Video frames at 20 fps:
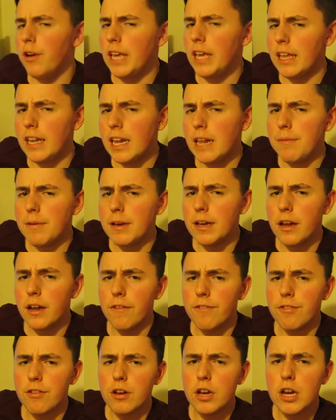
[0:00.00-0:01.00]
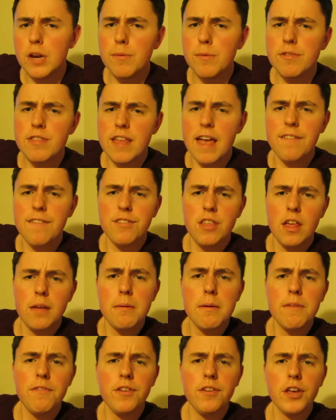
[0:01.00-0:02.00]
morning, good evening, good afternoon, and whatever
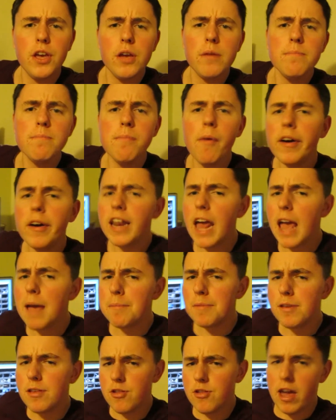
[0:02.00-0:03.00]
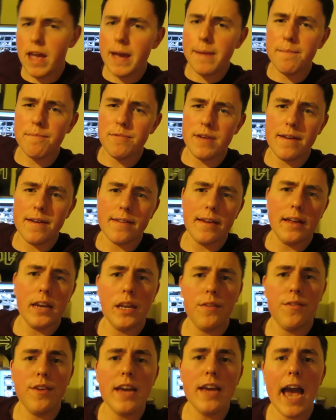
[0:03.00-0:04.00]
time for you. My name is James
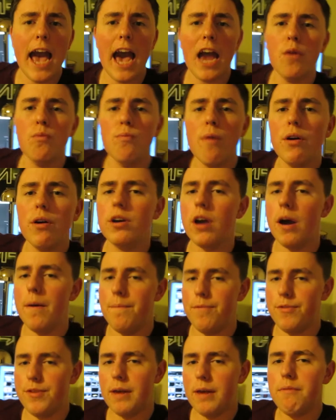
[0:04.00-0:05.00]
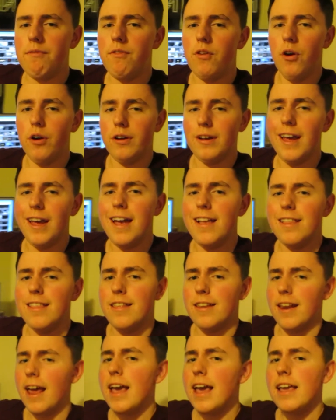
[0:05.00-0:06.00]
HitchFee, and welcome to another vlog.
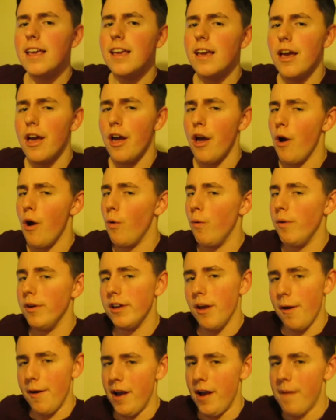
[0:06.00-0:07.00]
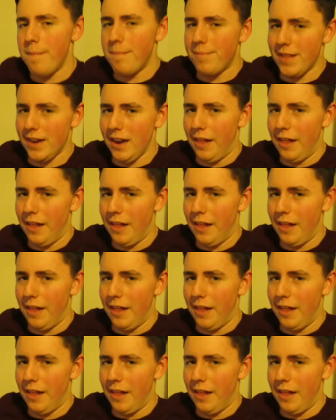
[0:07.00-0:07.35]
Today, we're going up to